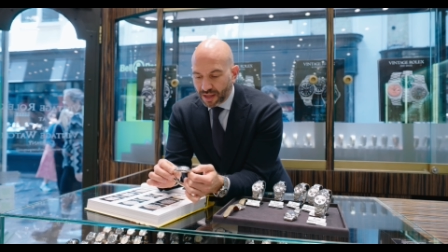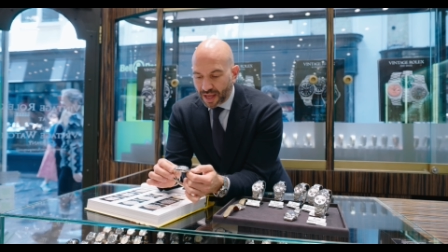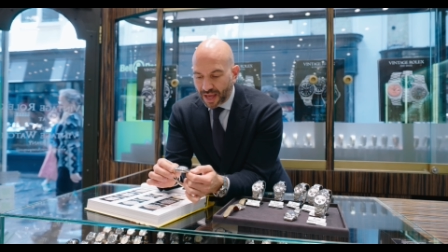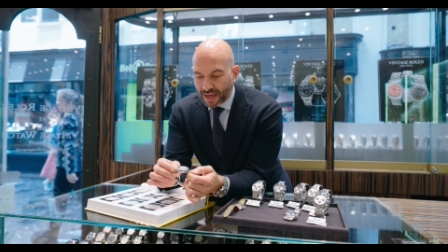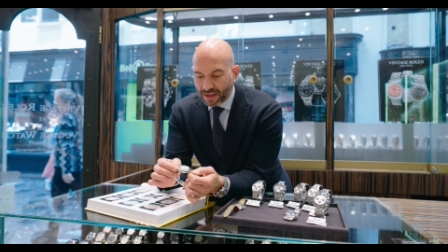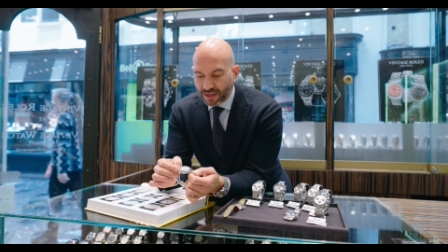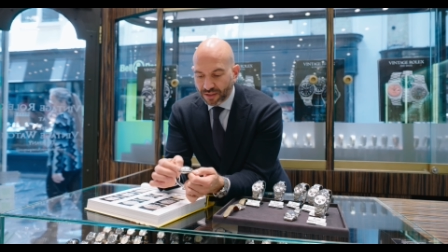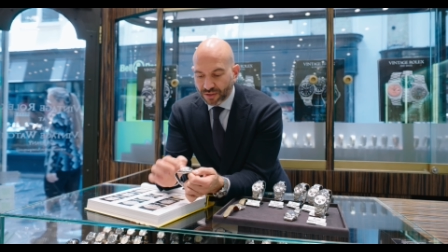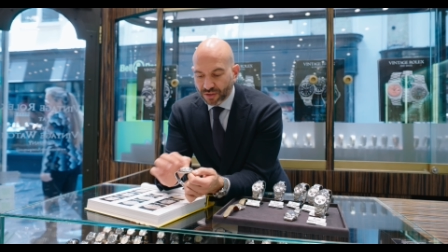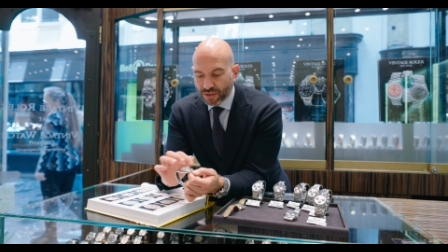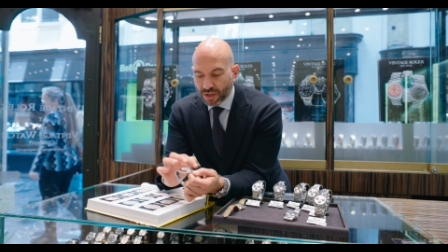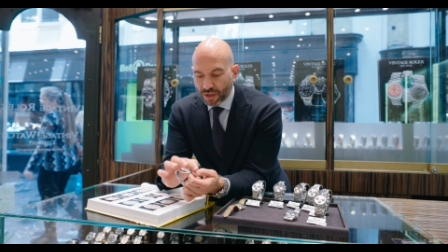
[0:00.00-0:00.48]

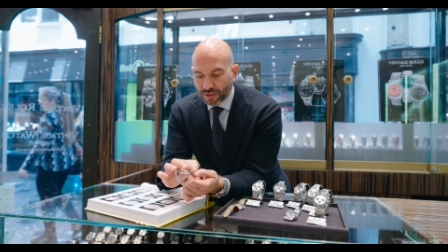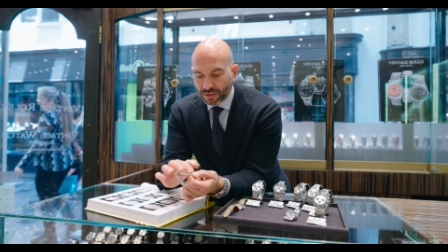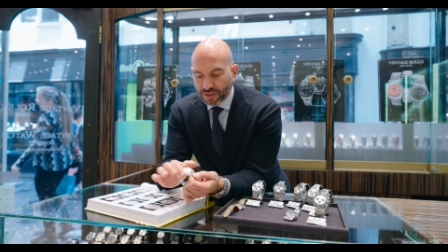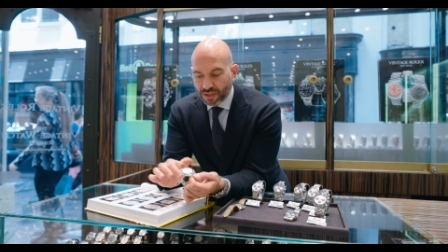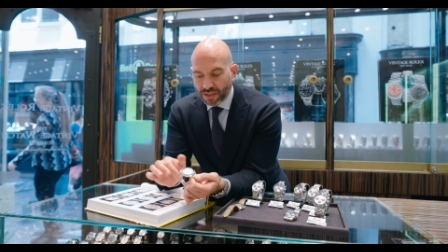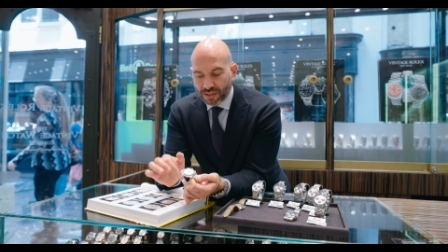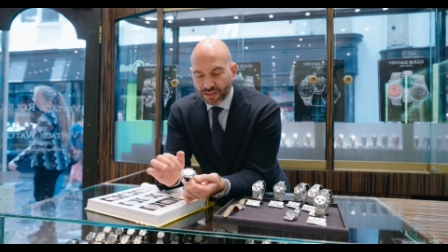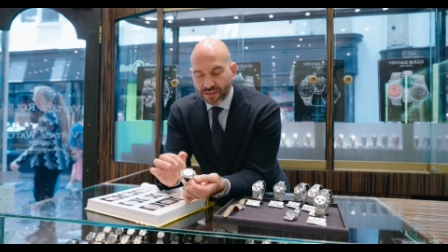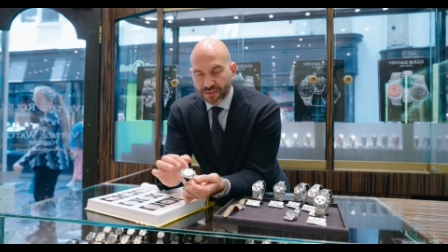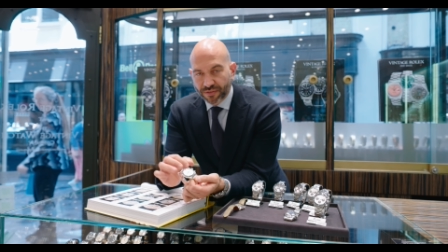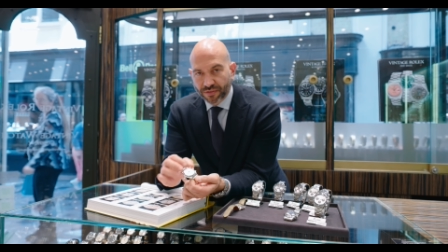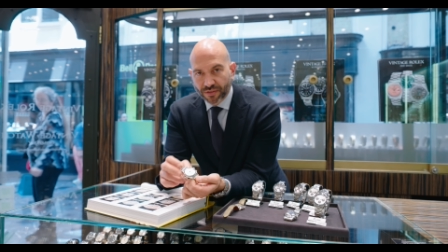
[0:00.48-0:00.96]
had a
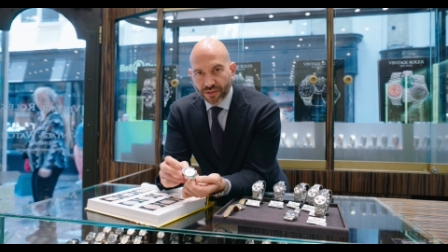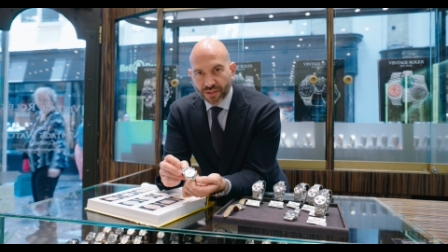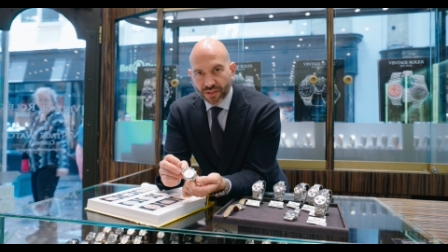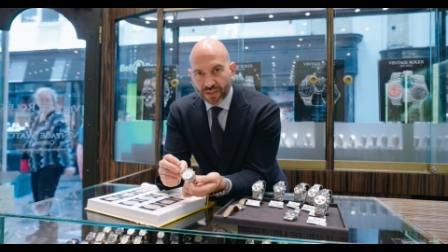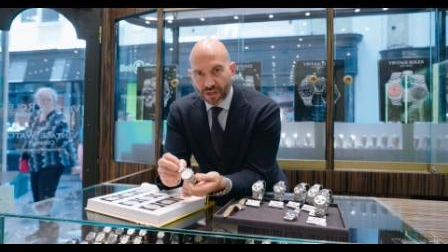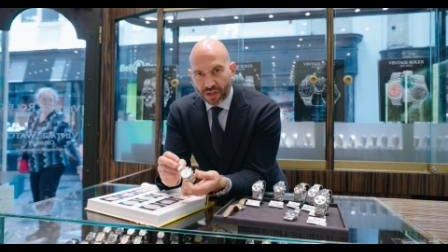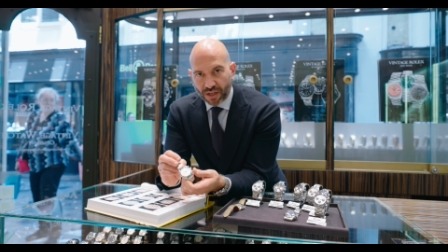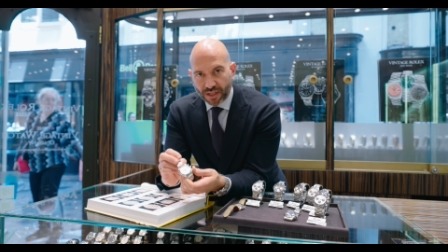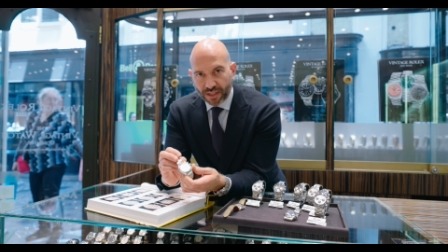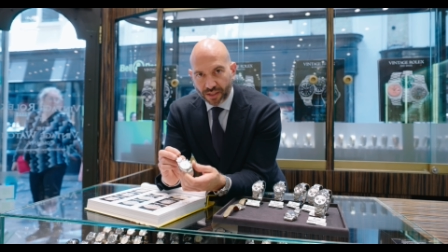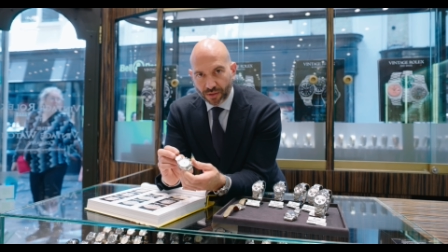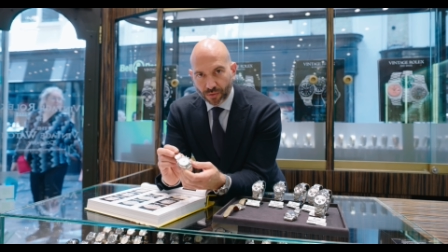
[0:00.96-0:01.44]
totally different
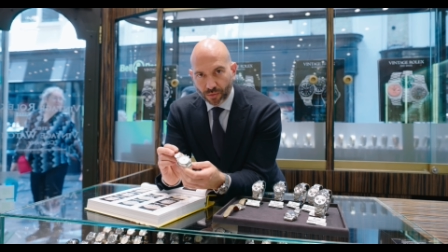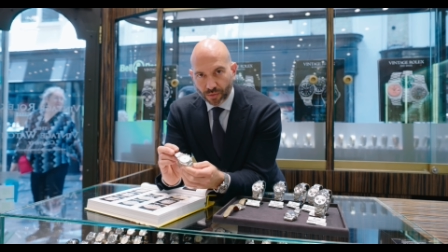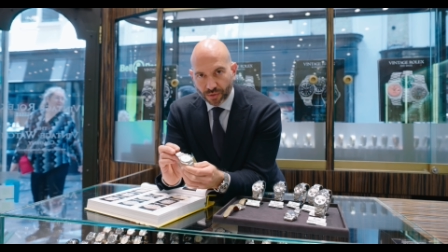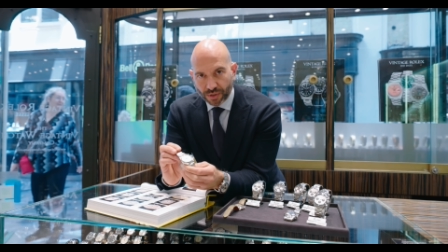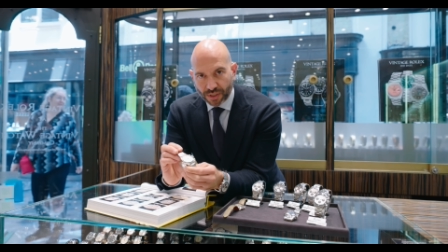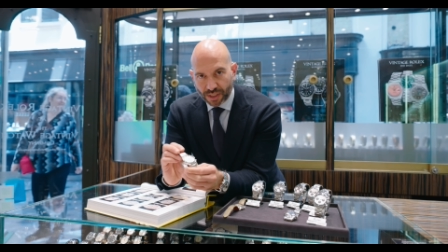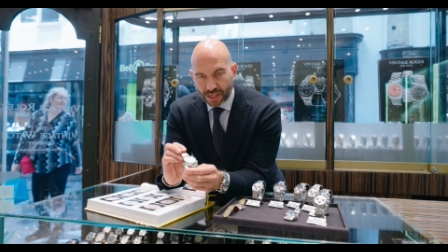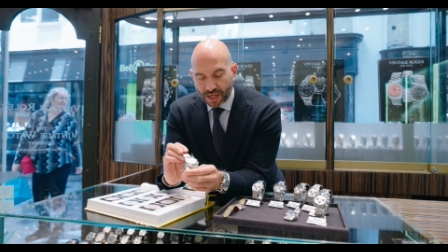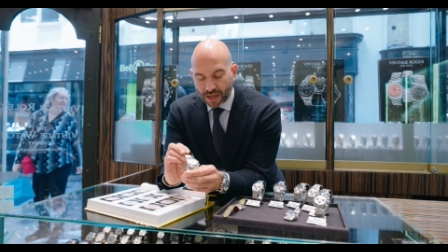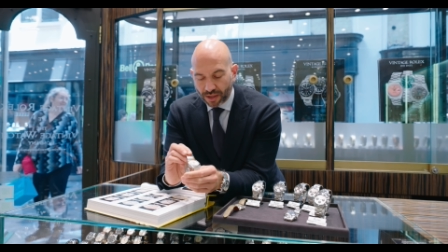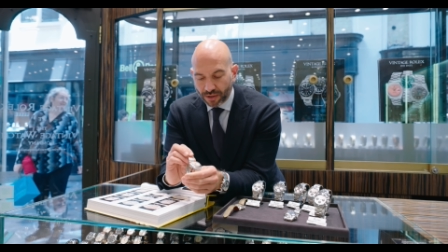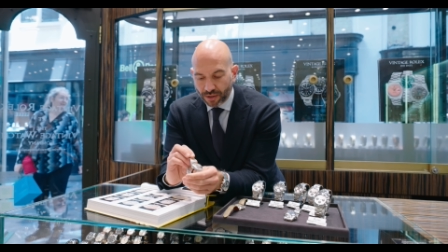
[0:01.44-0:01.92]
styling
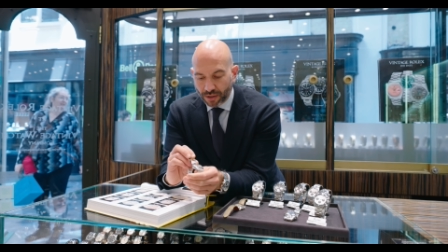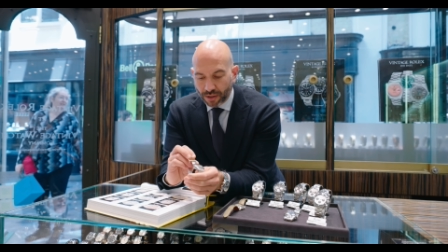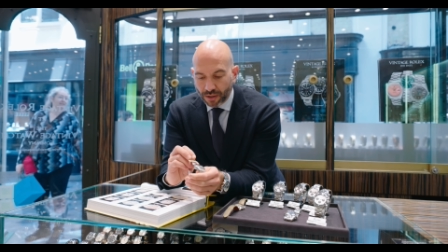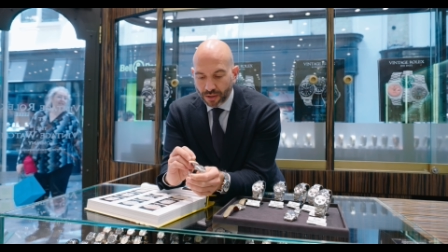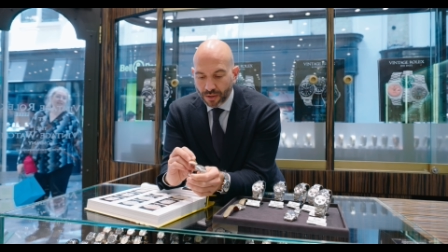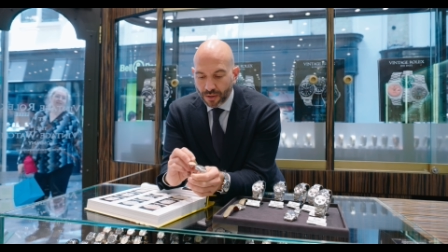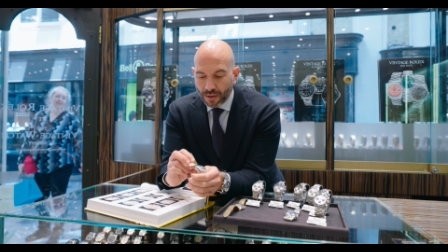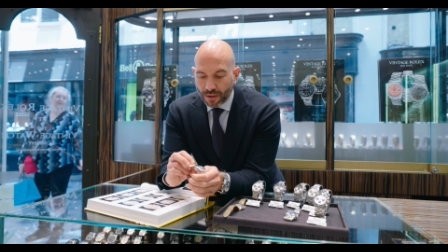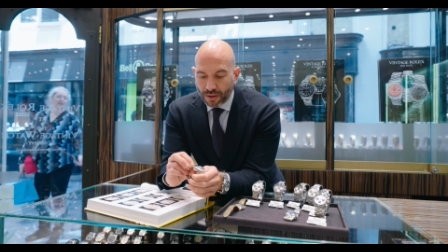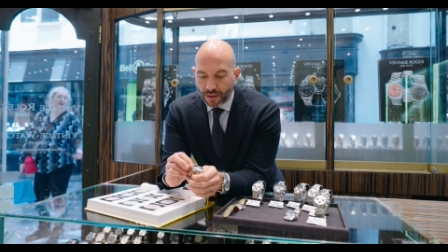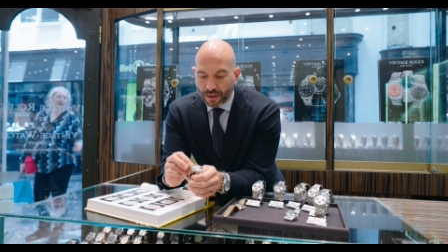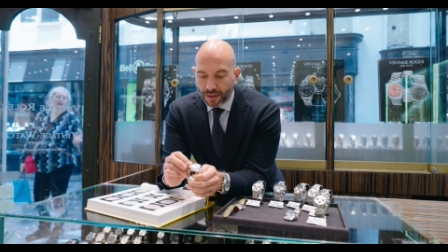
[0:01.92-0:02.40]
altogether.
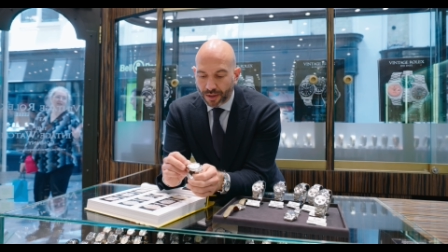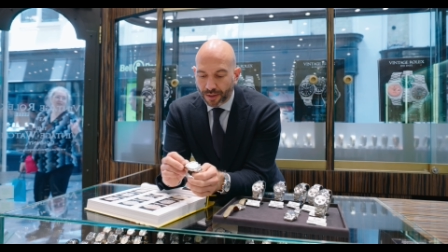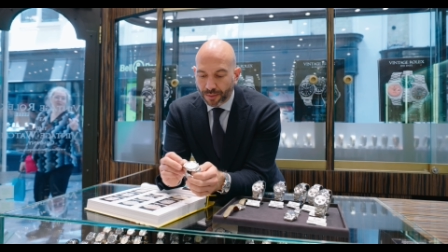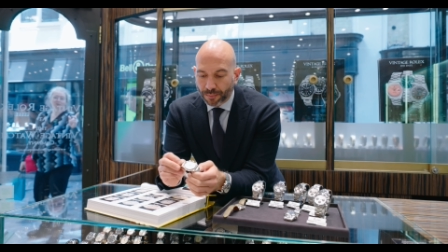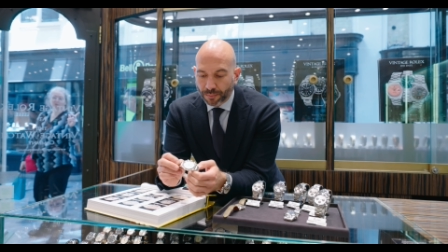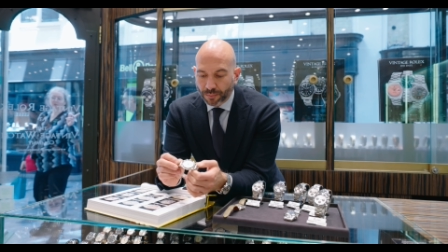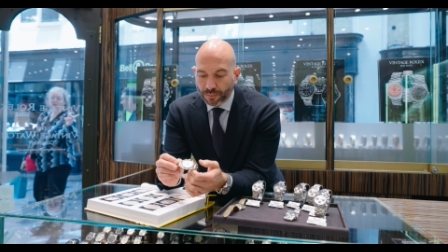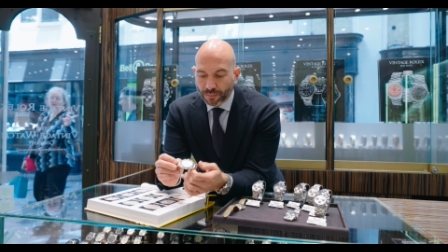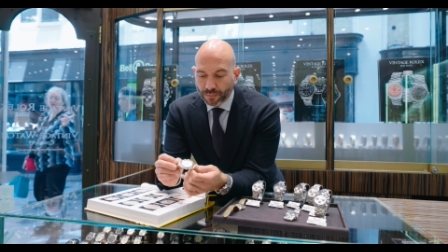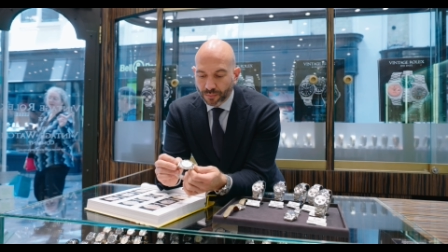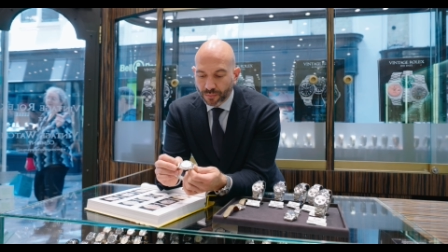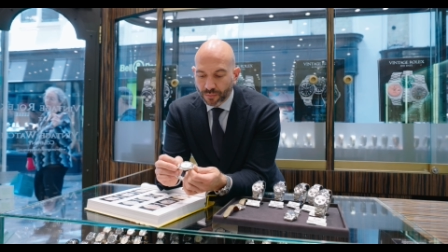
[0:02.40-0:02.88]

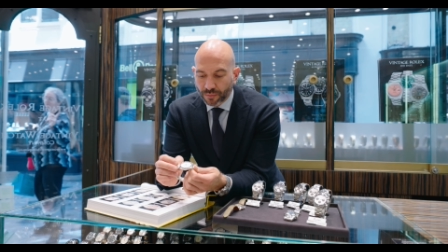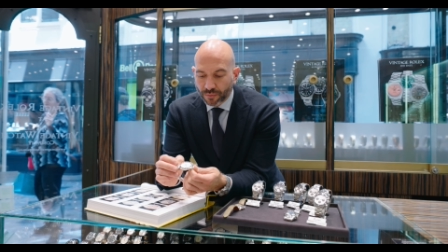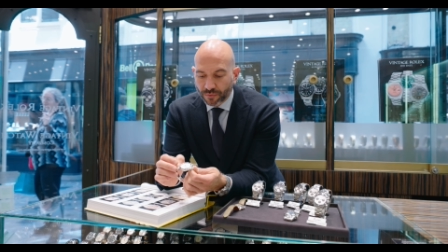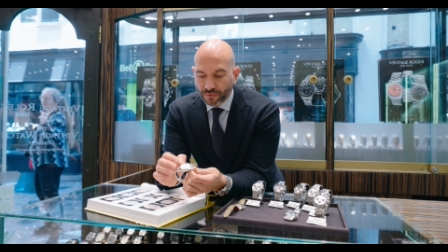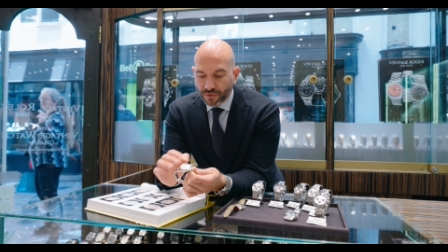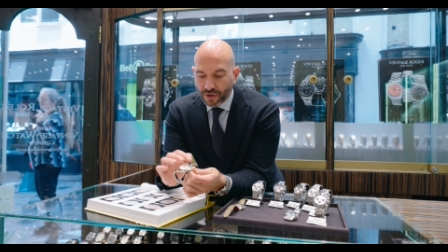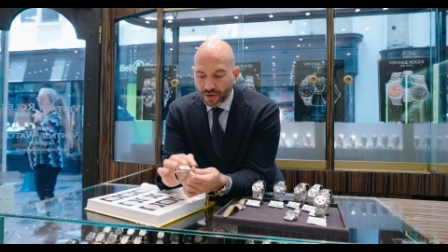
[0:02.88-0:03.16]
Um,